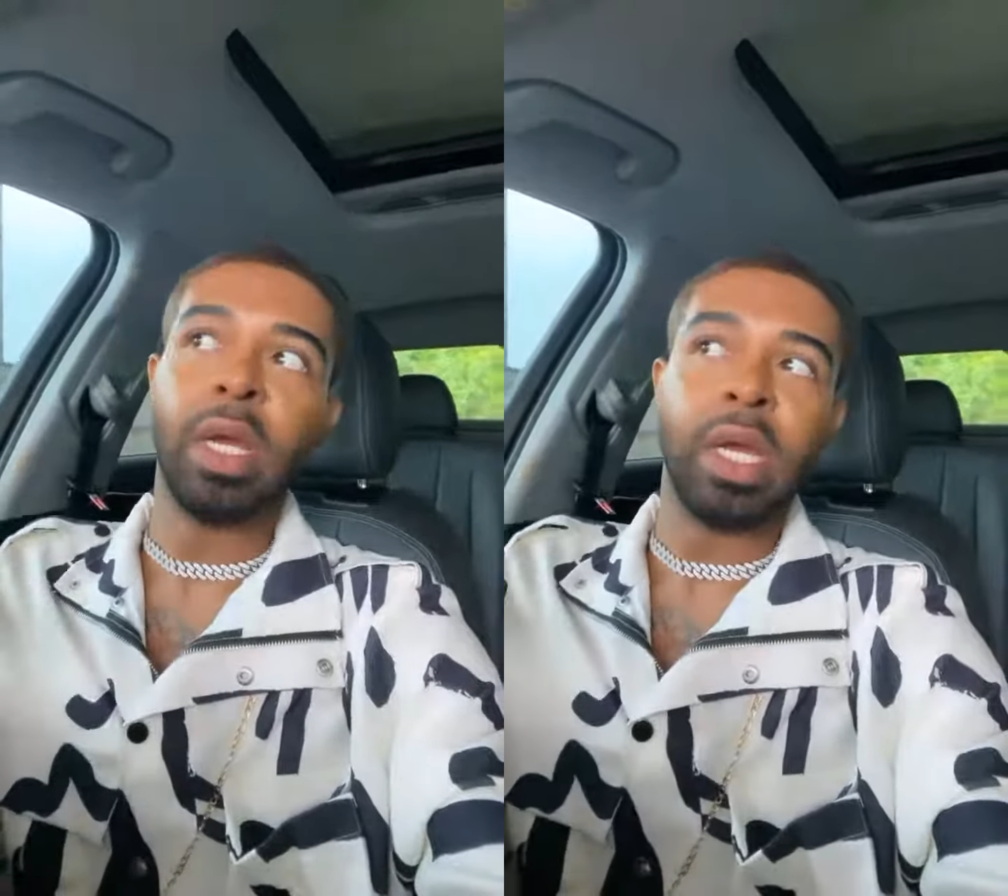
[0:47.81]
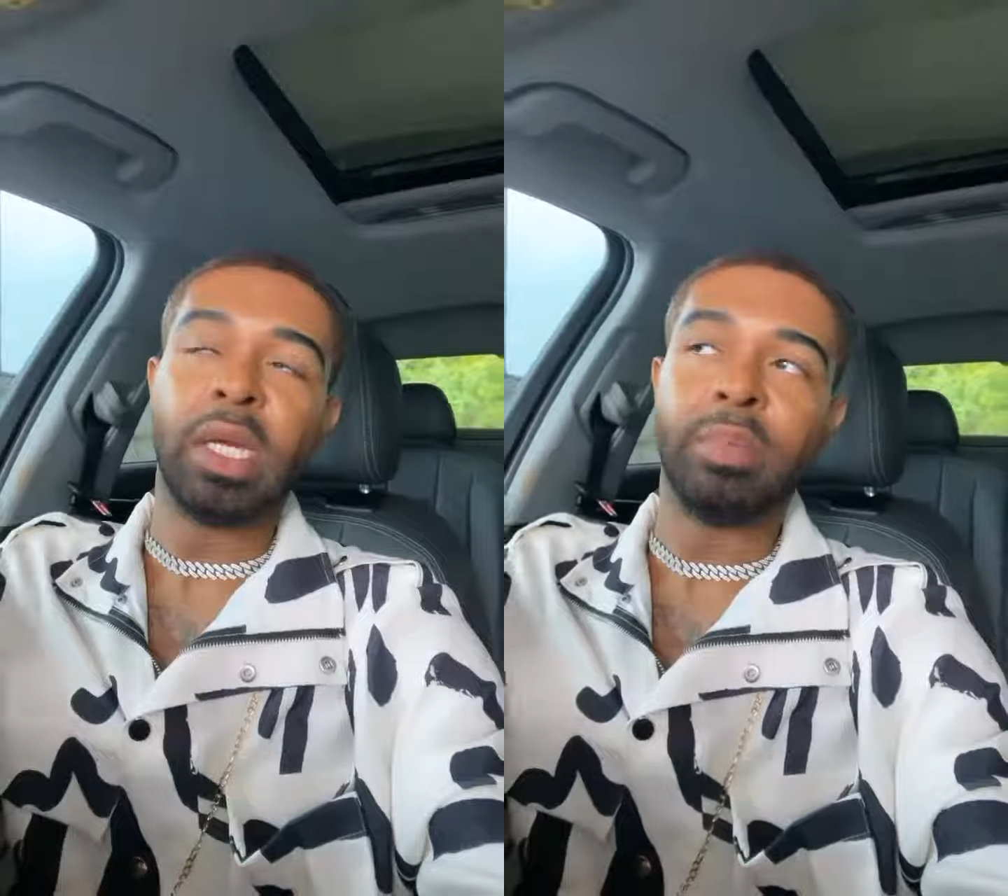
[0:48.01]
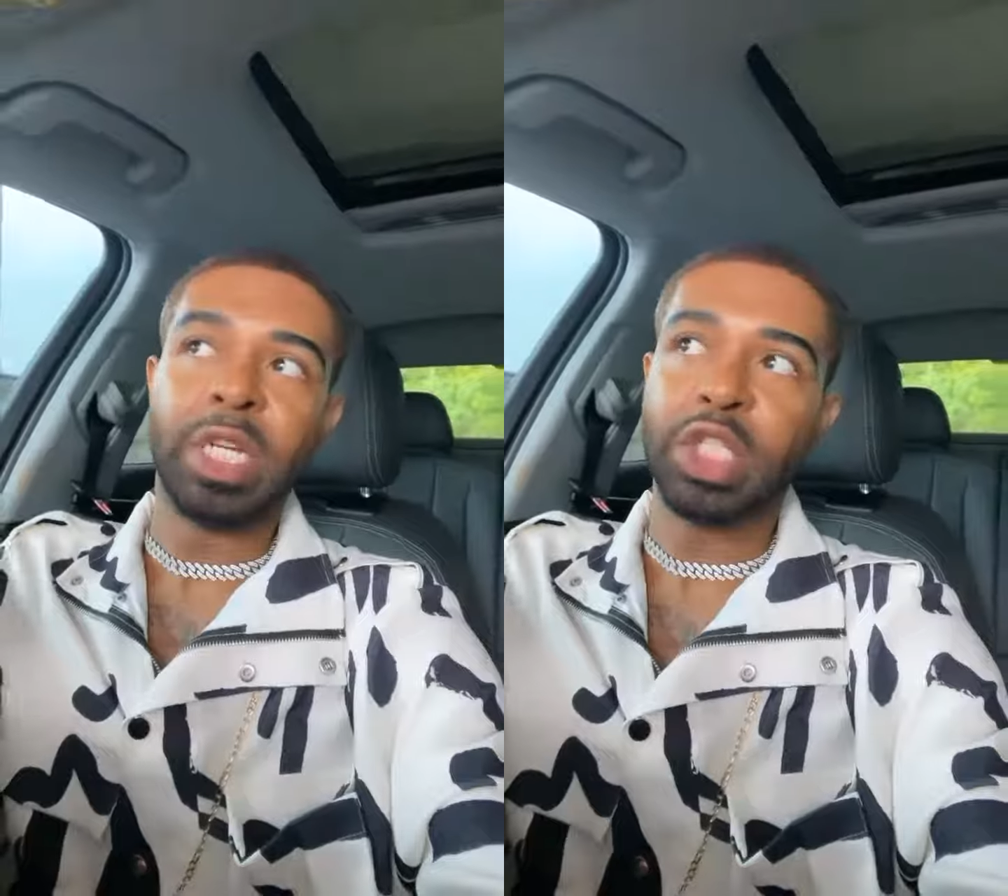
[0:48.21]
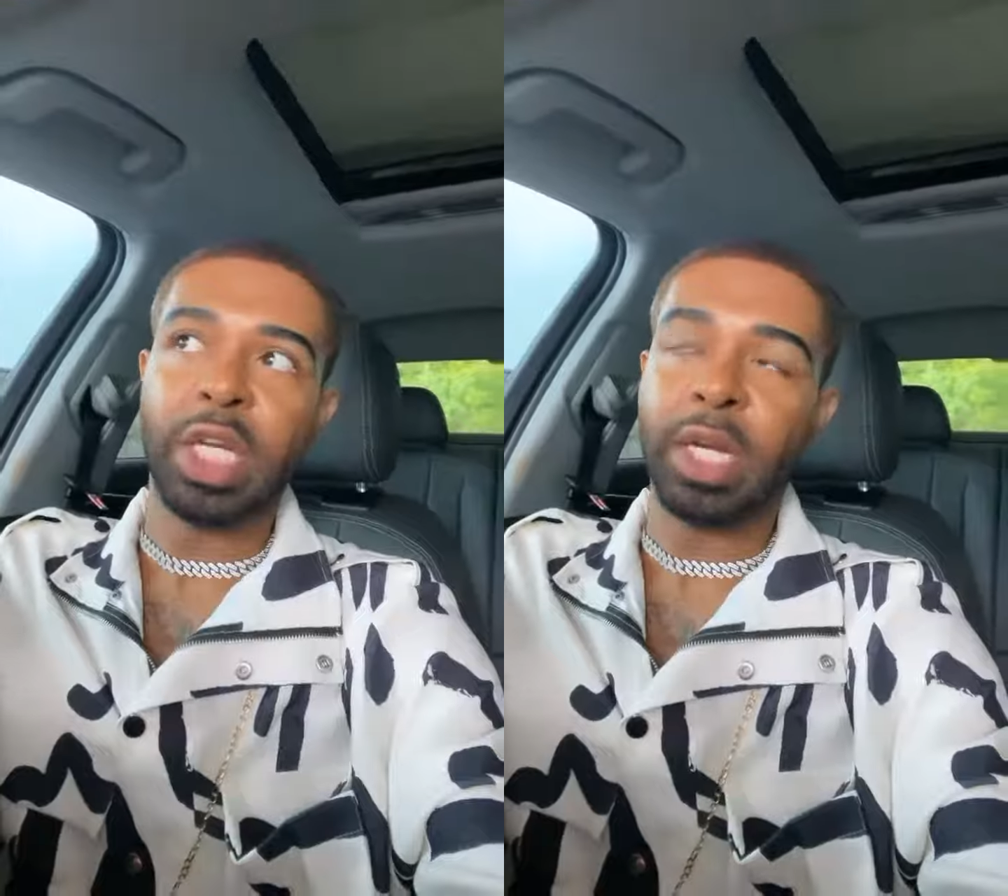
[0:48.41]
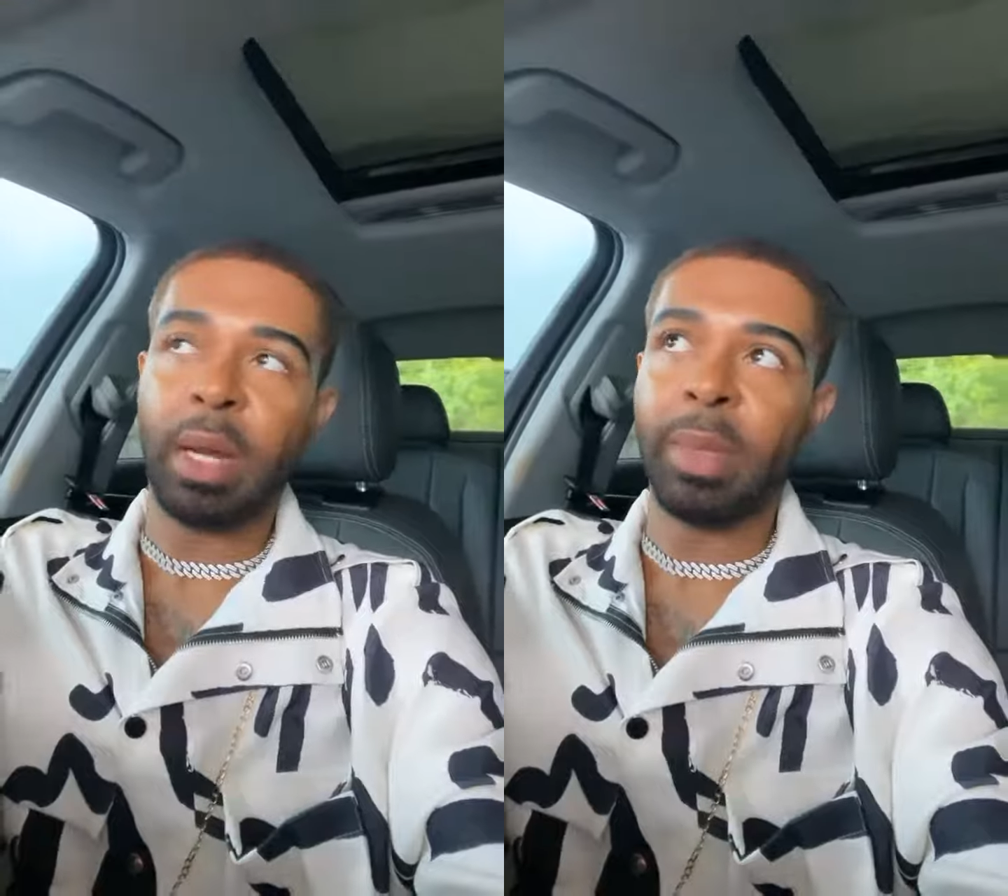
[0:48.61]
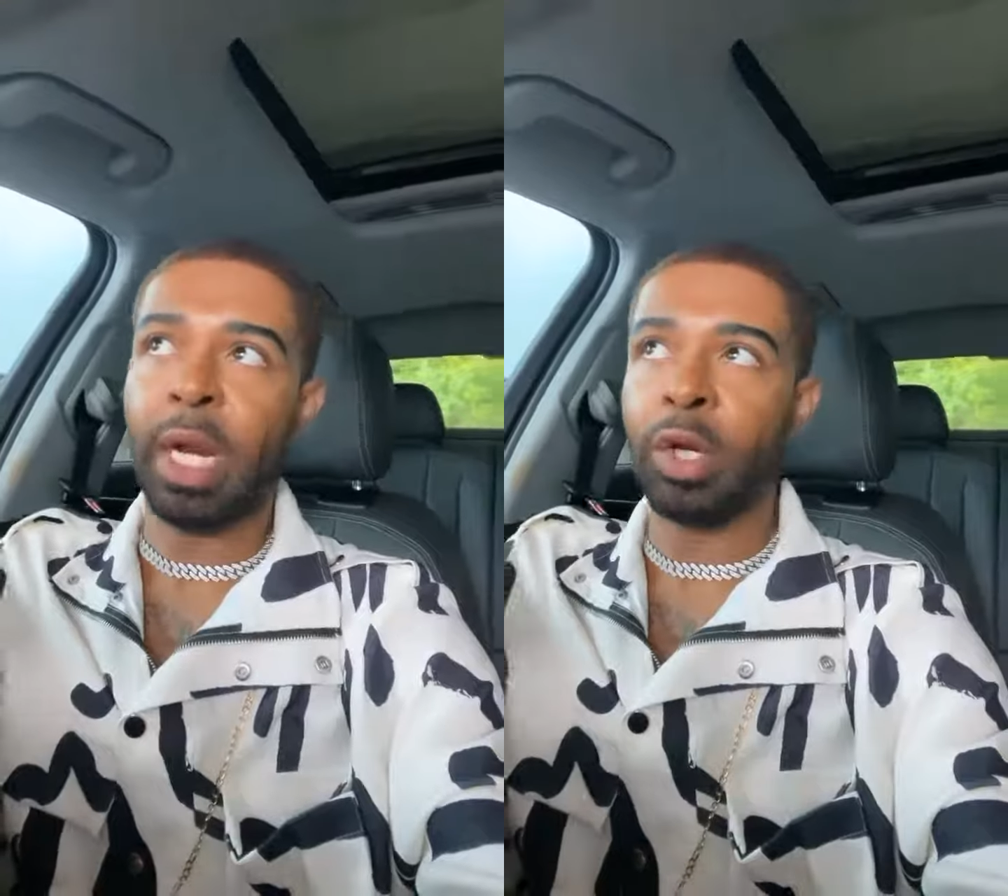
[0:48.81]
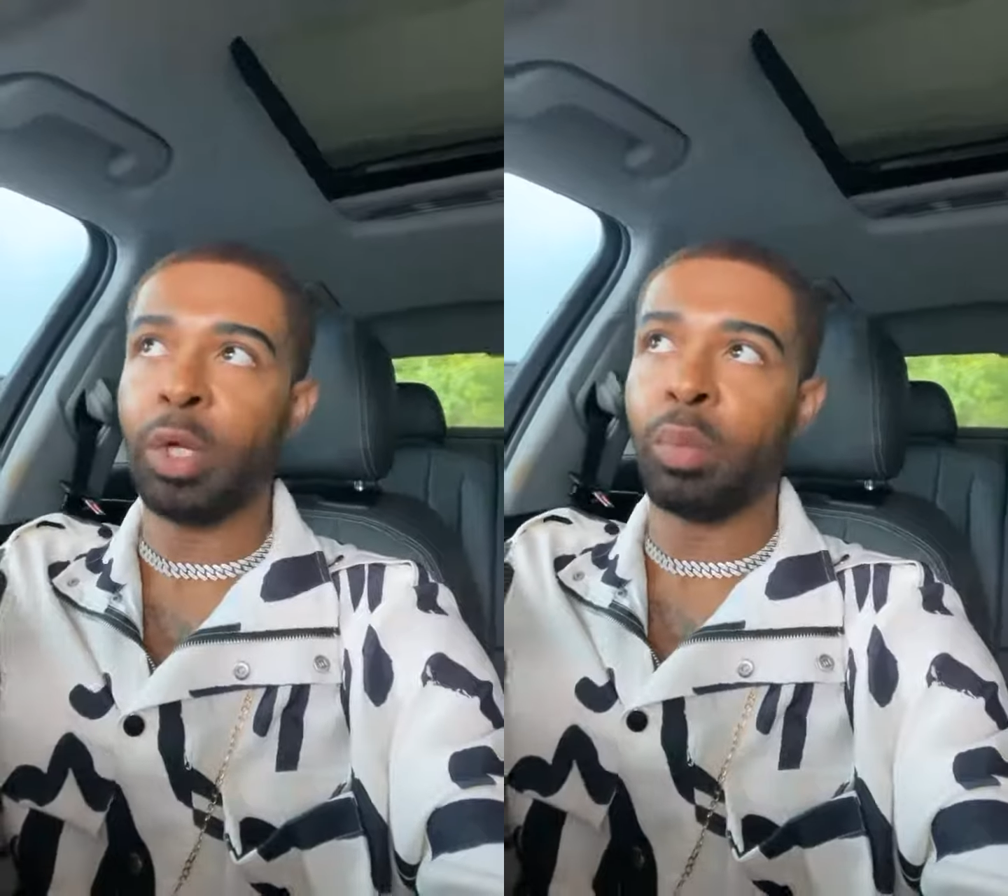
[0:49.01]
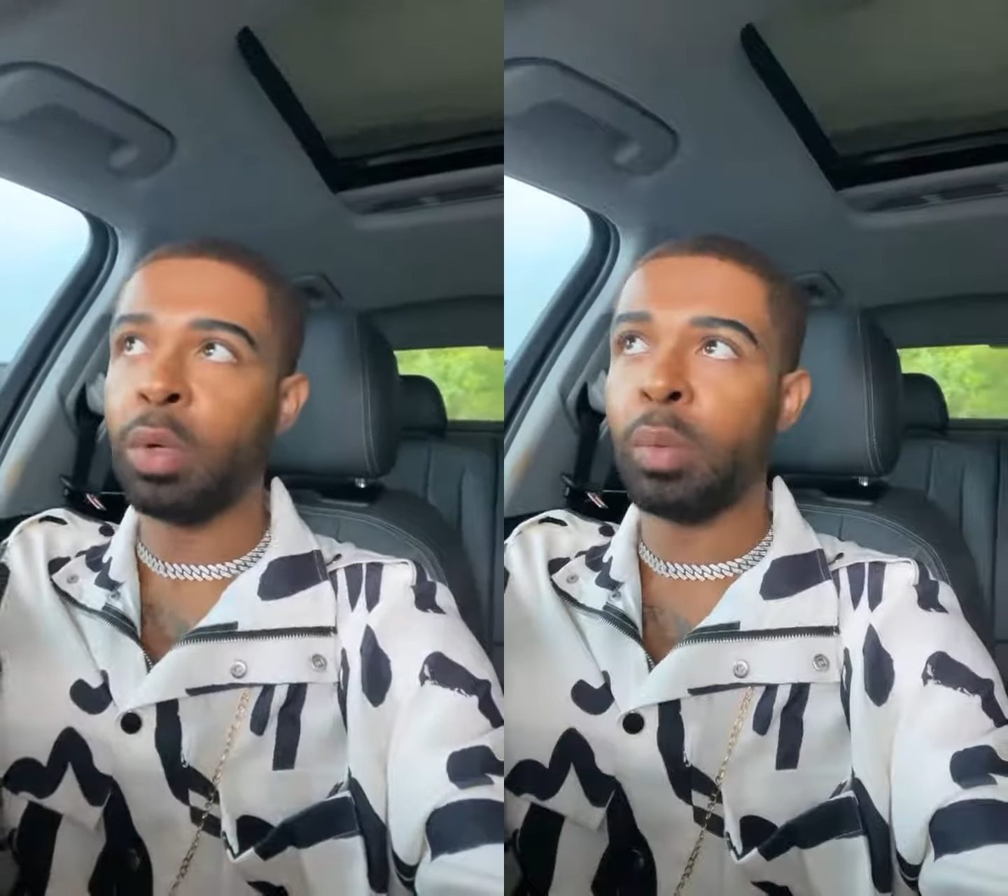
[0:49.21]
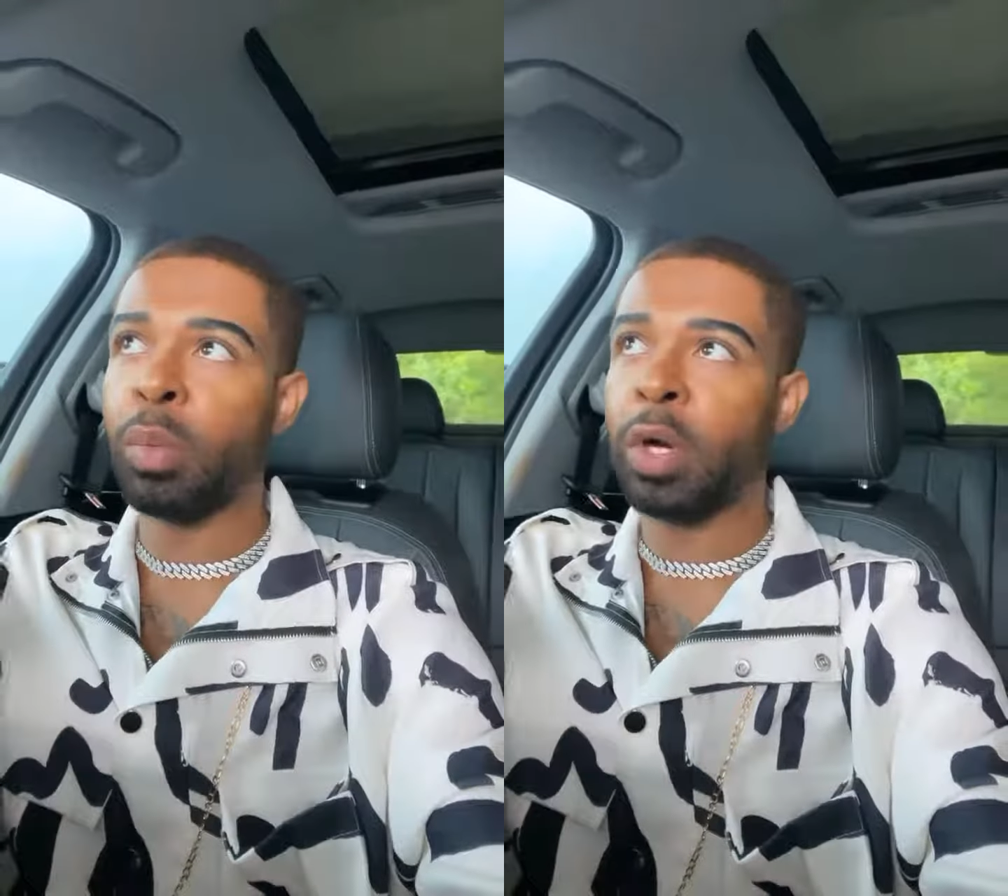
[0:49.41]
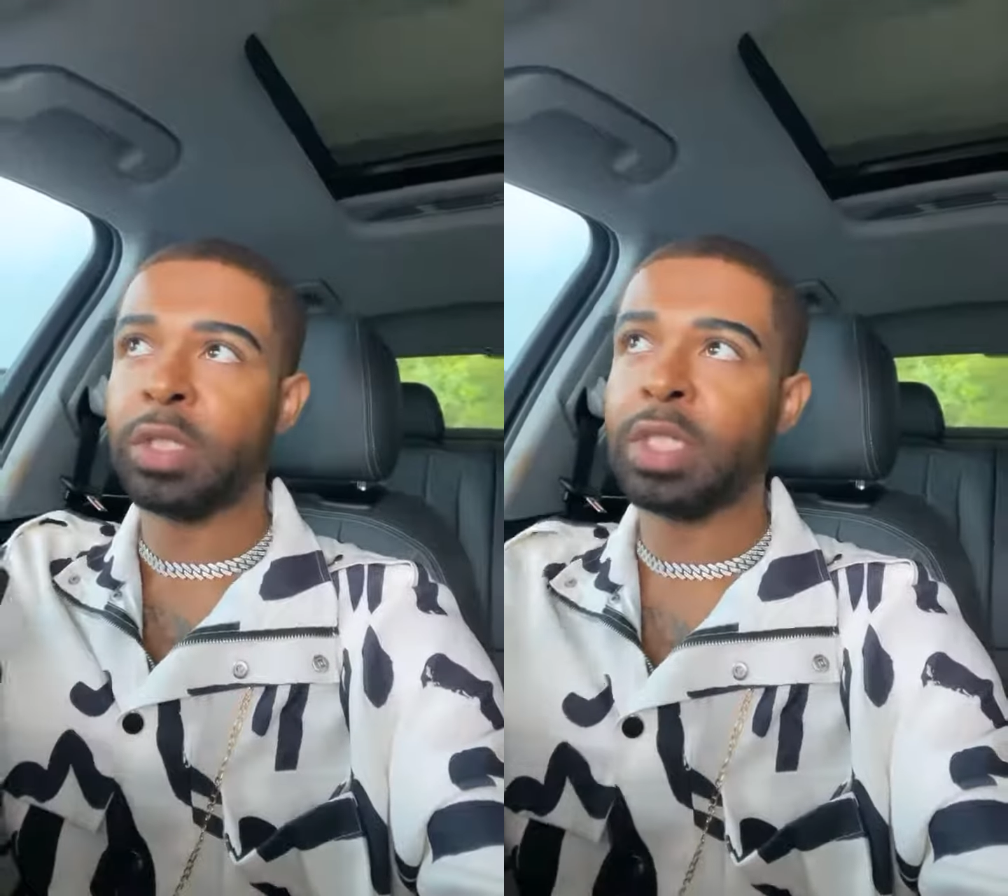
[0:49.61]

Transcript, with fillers: it be shit coming out the woodworks.